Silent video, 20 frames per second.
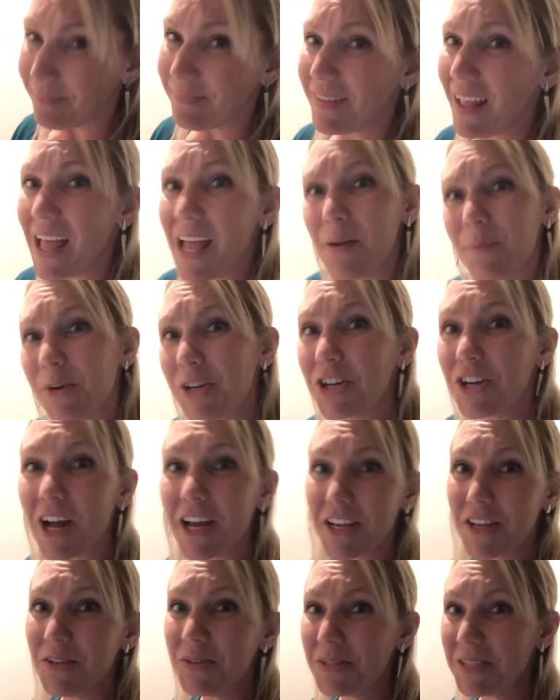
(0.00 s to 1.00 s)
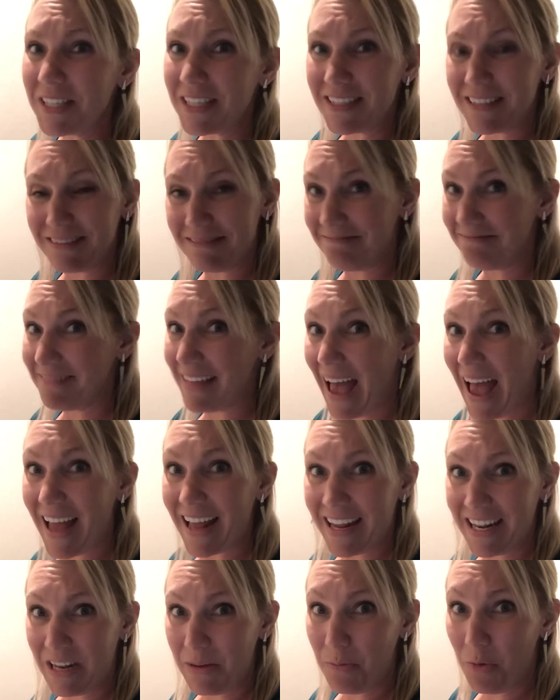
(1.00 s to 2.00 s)
And when you're not used to that
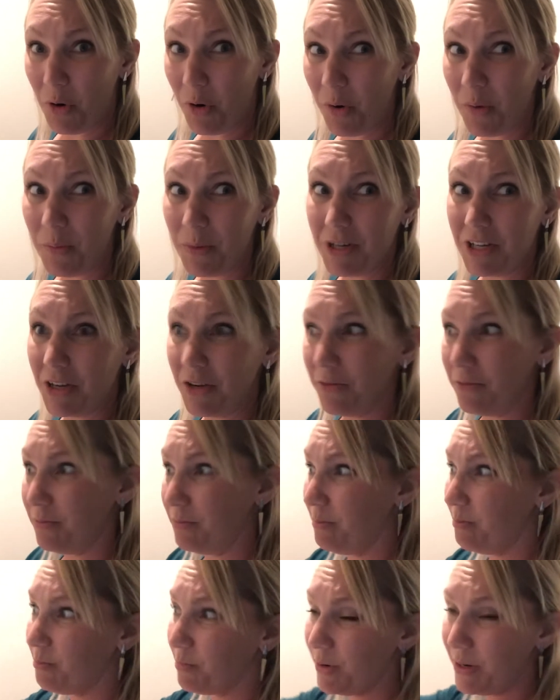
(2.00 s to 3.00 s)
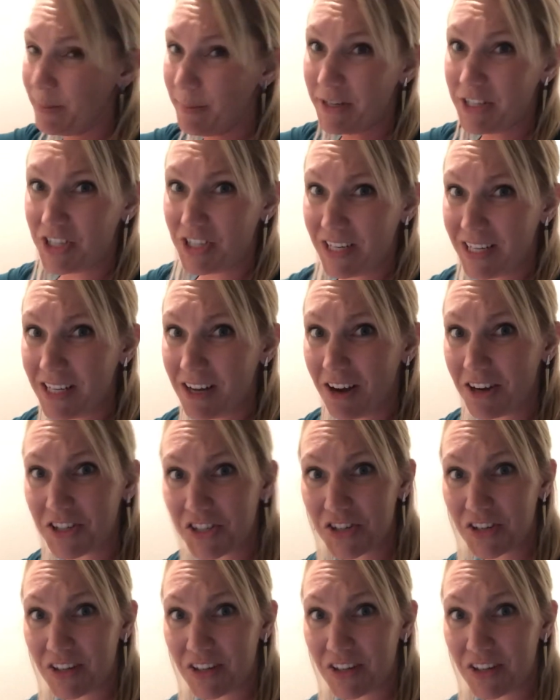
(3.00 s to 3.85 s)
anymore, when you pretty much detoxed your